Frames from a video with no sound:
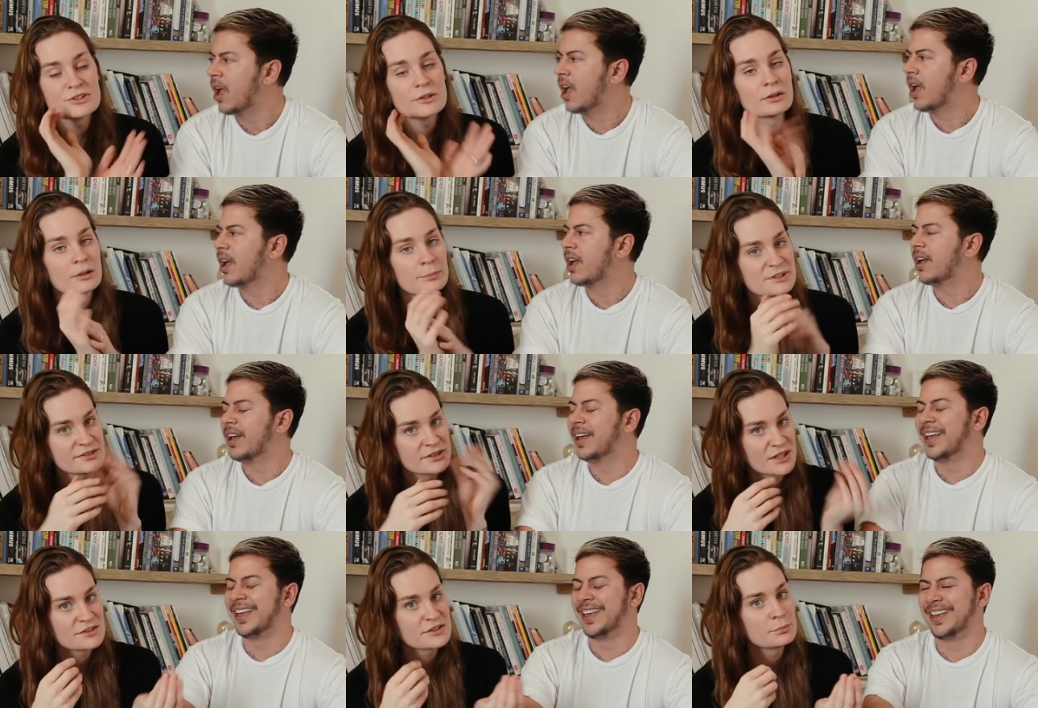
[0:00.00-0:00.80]
Speaker 1: sorry, but
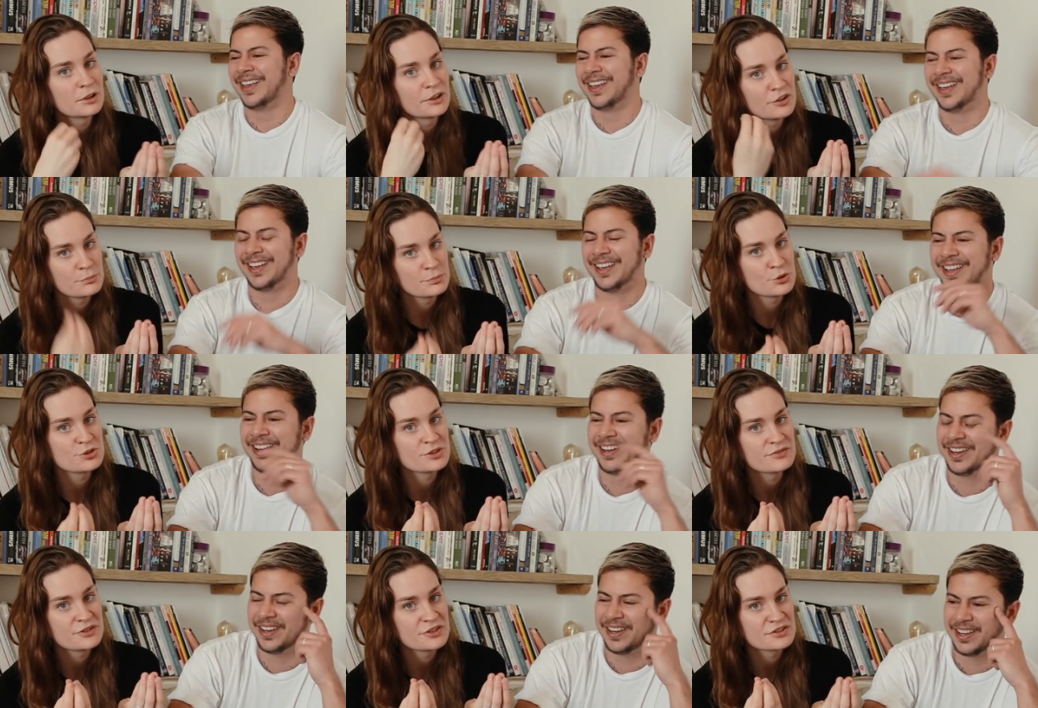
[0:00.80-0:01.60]
sensible and
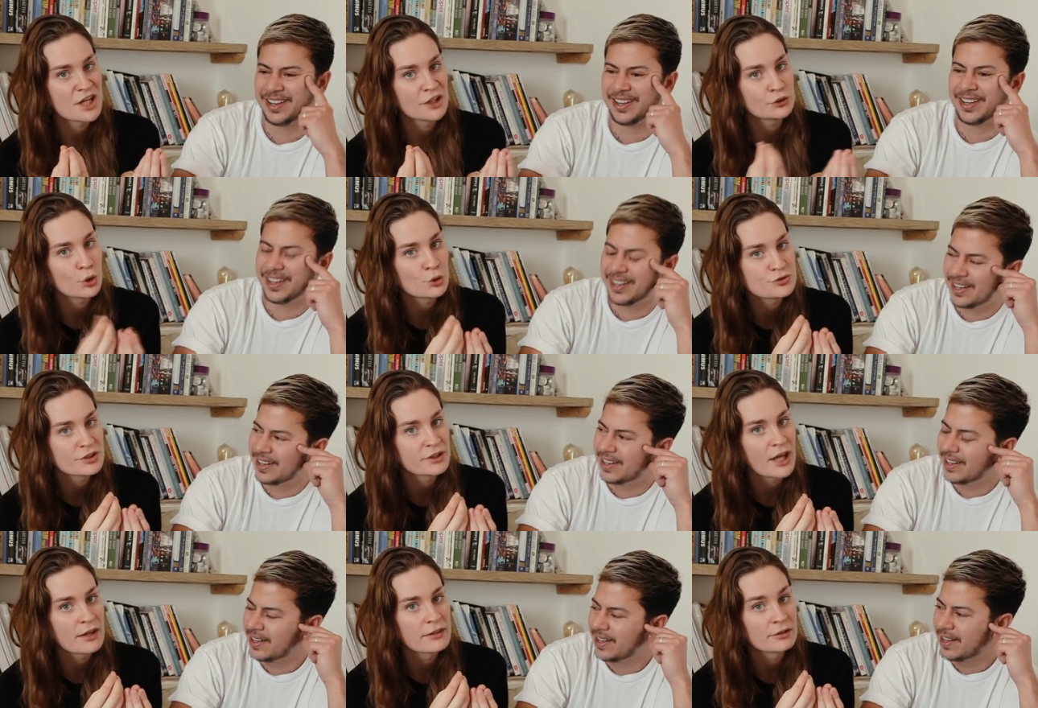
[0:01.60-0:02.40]
abusive does not go
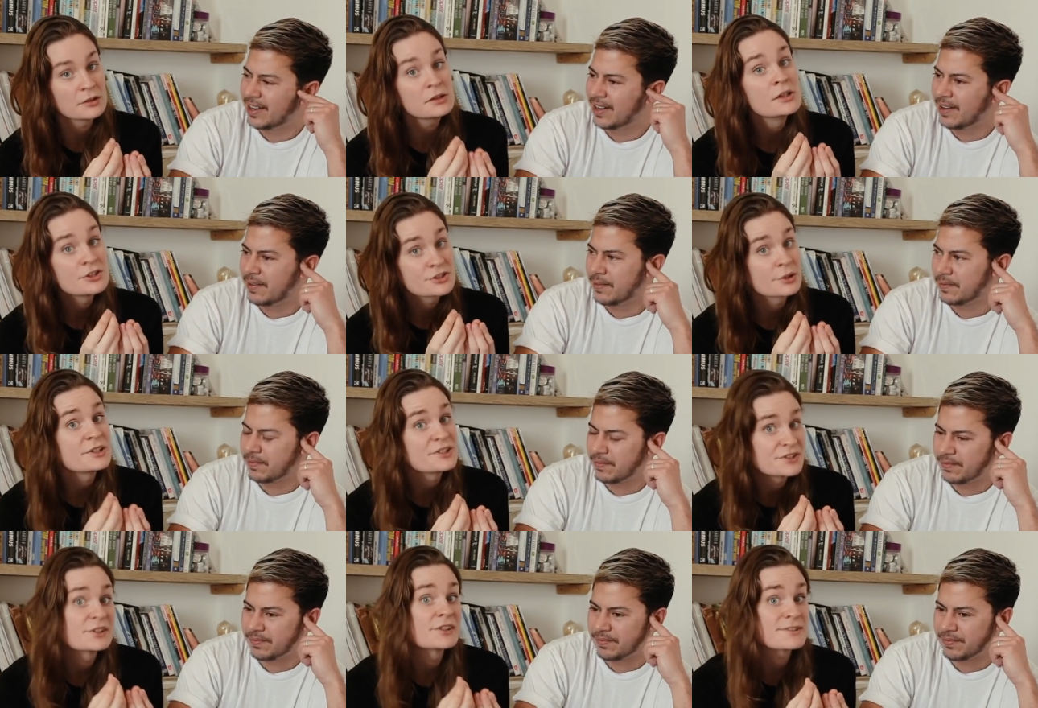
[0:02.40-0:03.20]
together. So
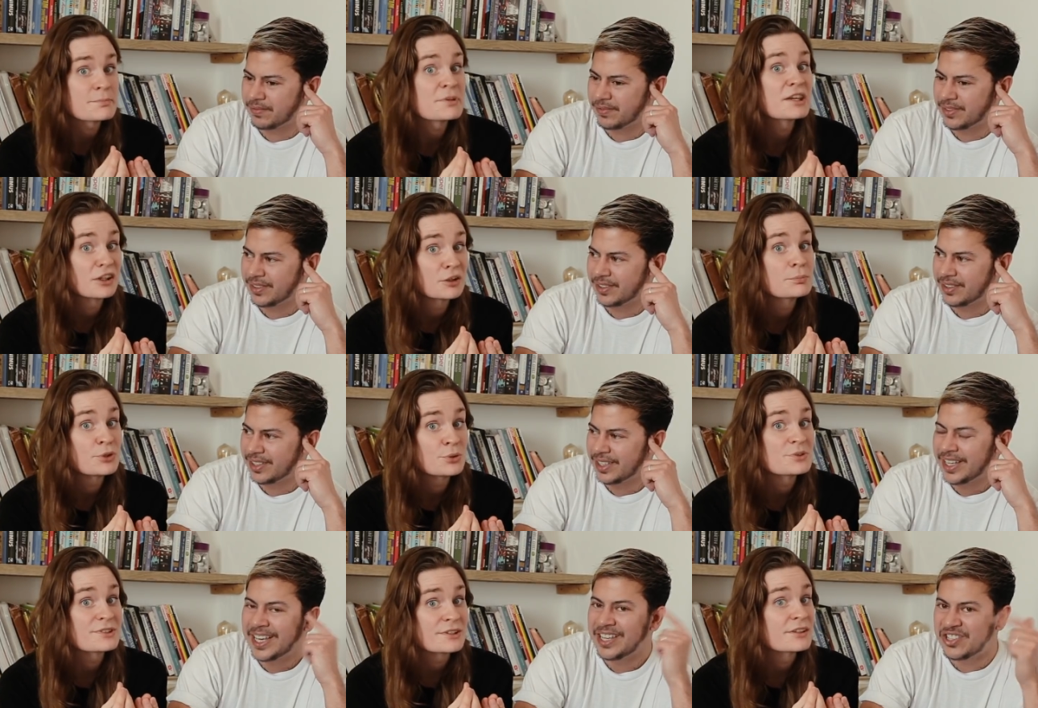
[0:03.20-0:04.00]
he's
Speaker 2: just being
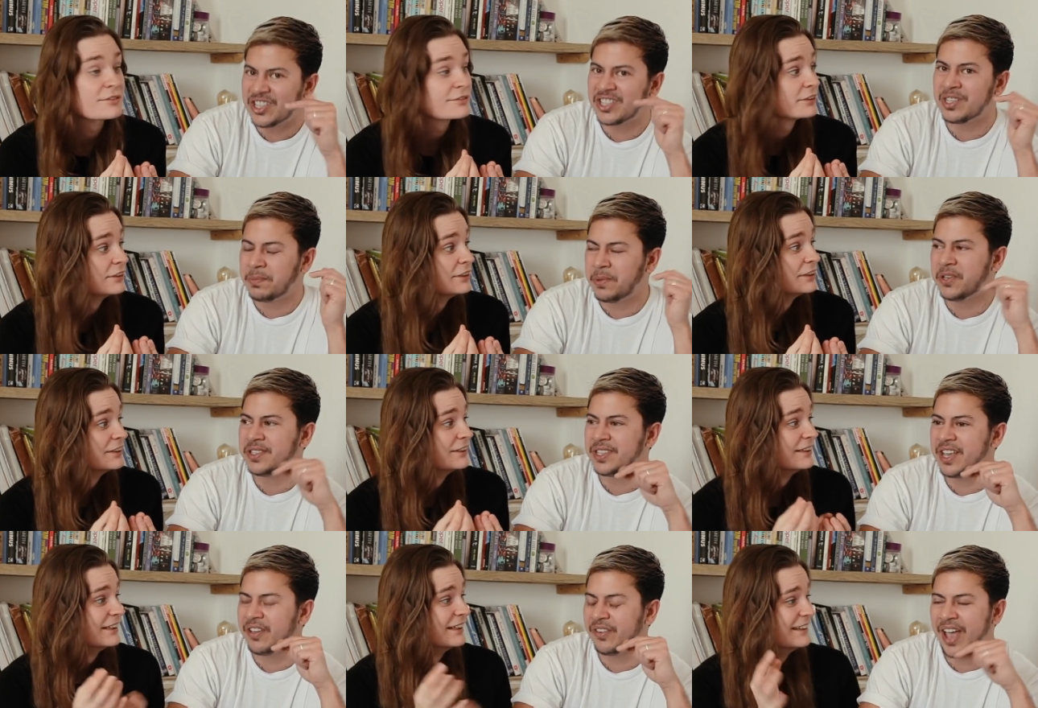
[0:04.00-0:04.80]
abusive. He's just
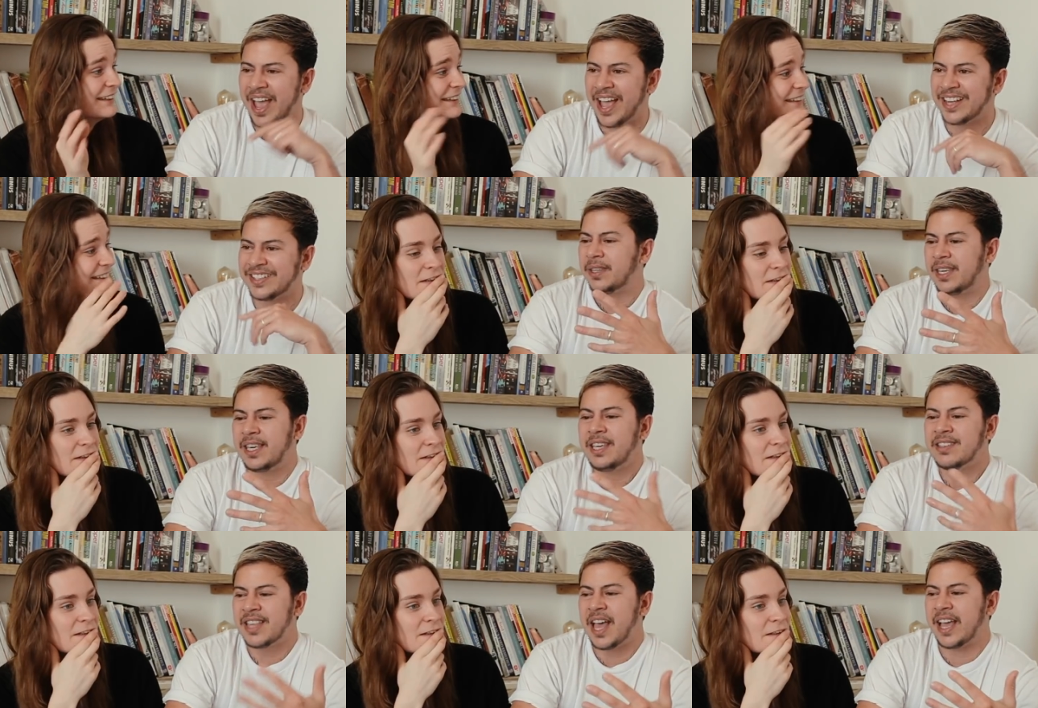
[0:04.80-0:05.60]
abusive. and
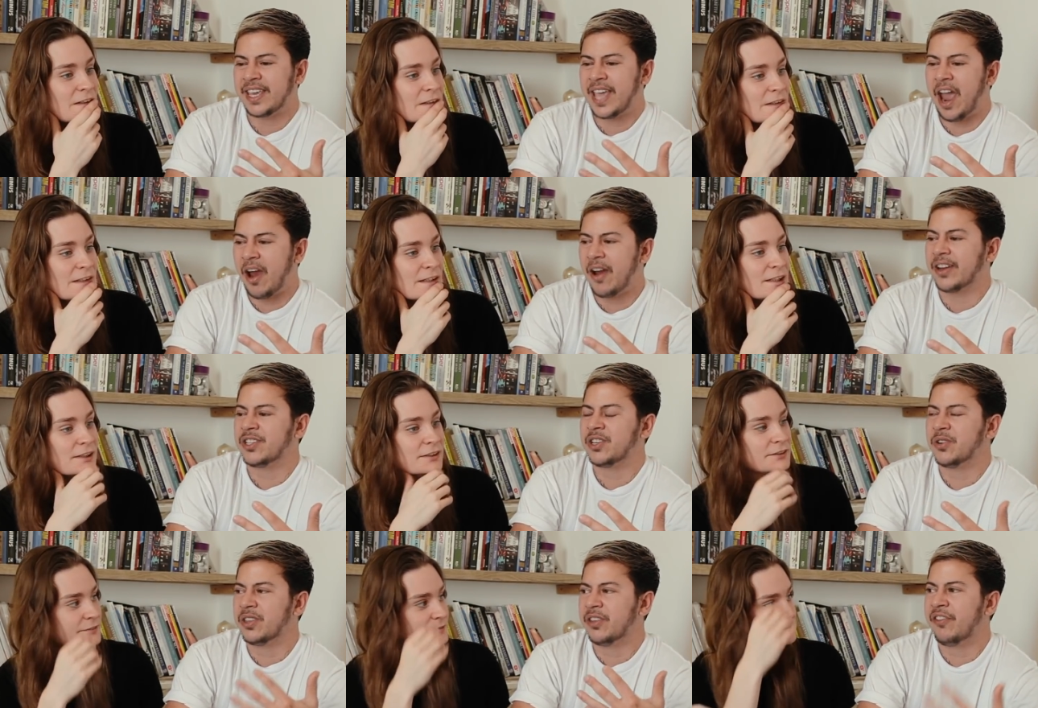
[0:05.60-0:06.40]
he's that
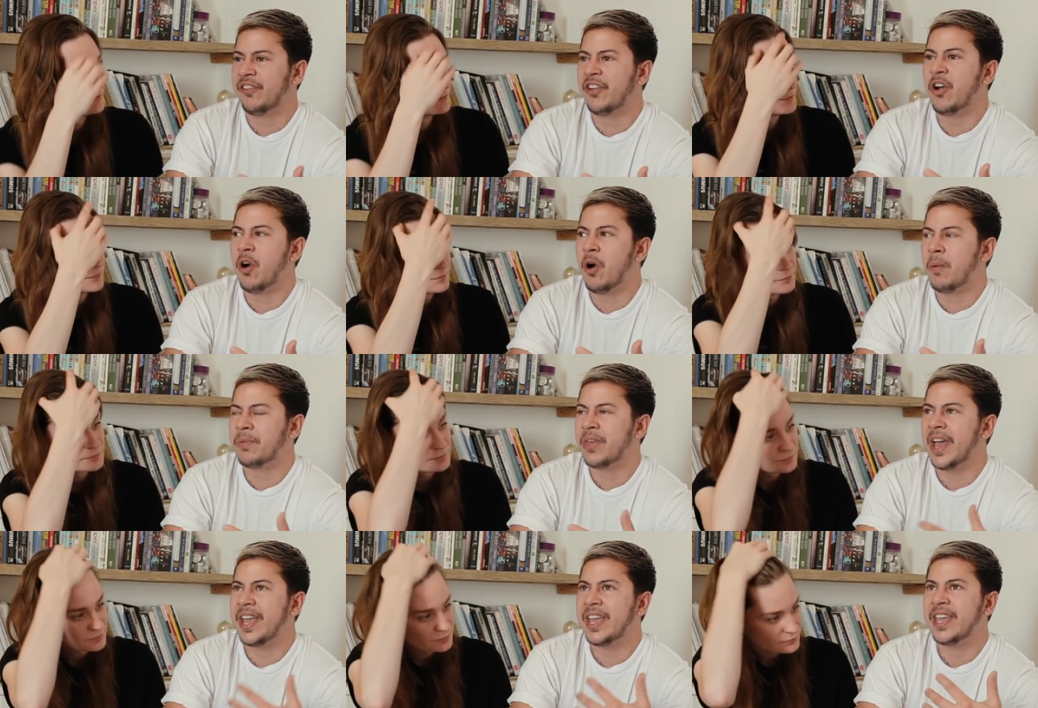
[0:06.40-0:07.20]
character in the film
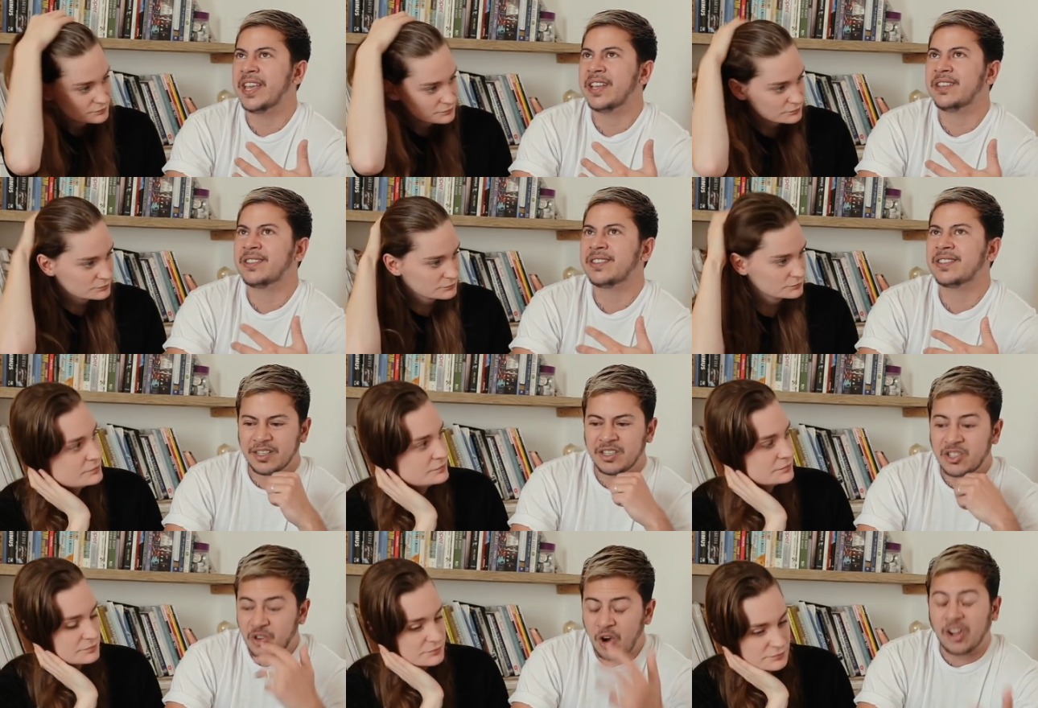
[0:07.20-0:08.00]
that is
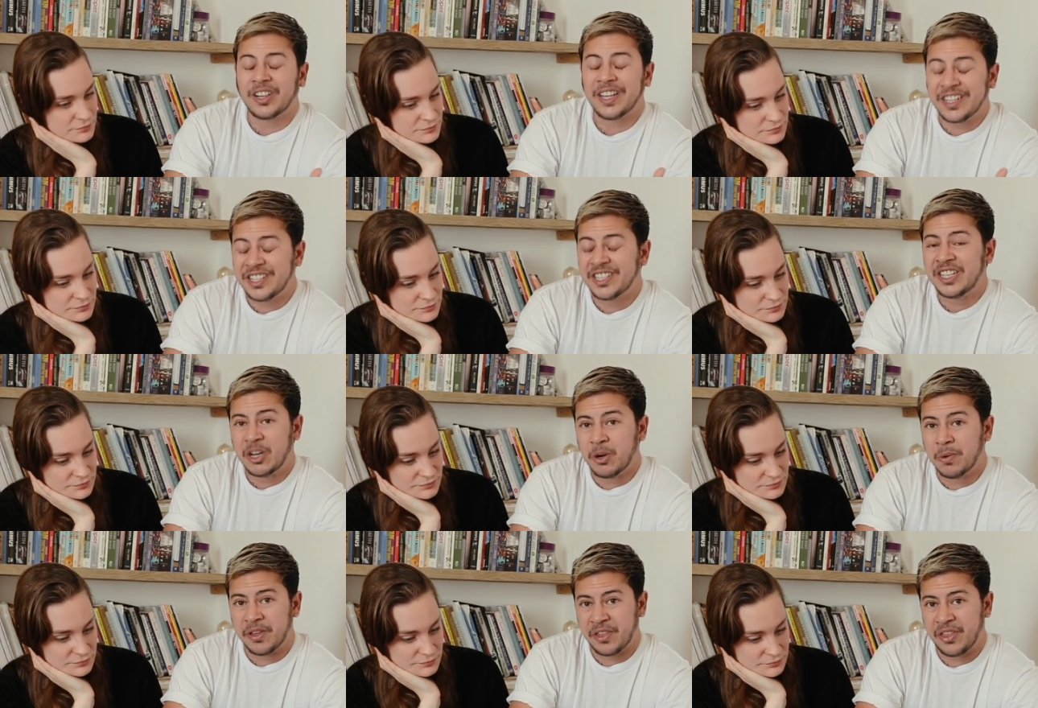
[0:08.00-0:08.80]
struggling to deal with